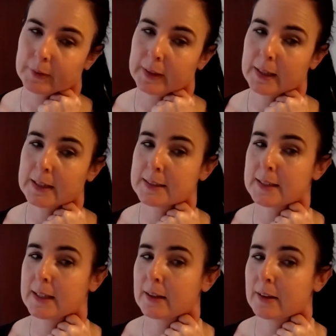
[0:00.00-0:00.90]
Again,
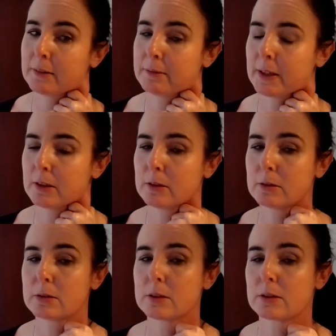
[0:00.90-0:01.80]
seeing how that
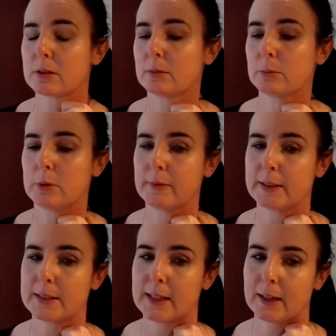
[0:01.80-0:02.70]
feels,
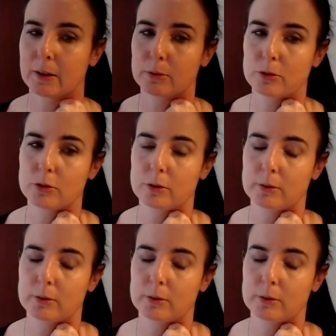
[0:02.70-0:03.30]
moving down.